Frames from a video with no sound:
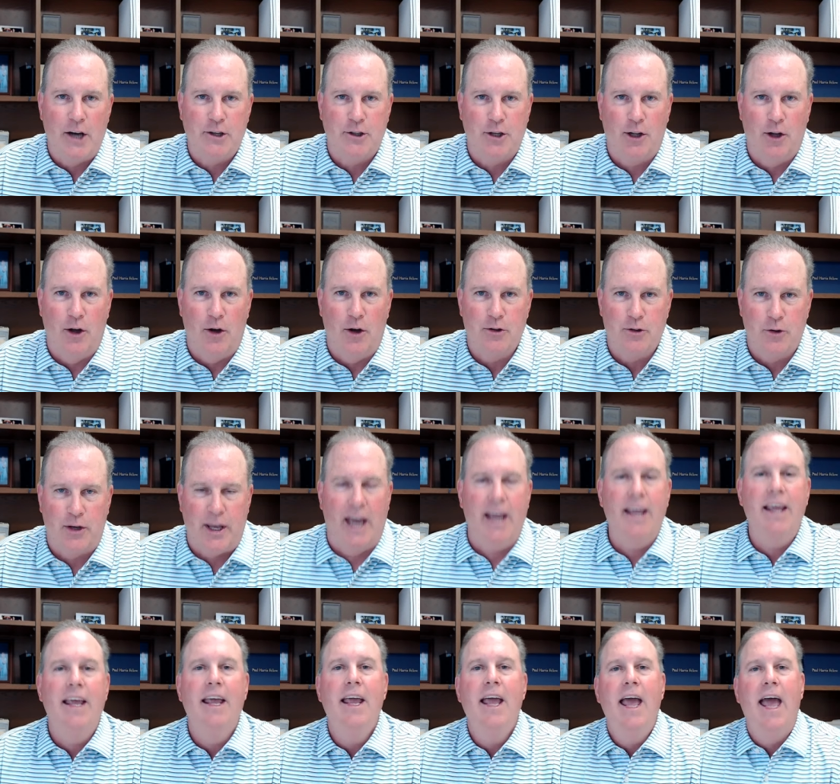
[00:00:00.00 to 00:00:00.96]
close.
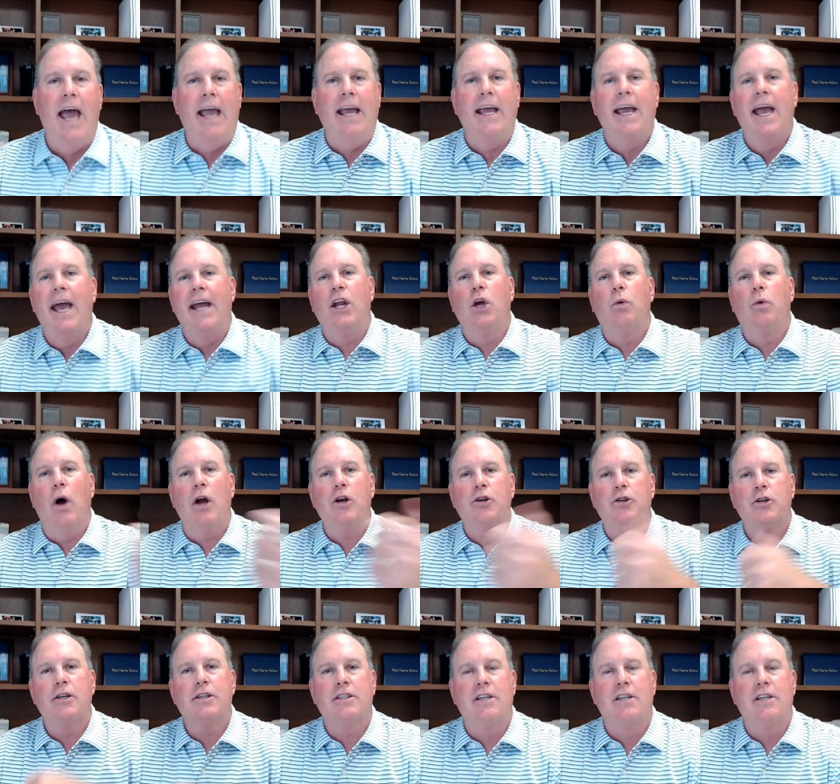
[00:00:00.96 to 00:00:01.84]
Okay? Hey, any questions?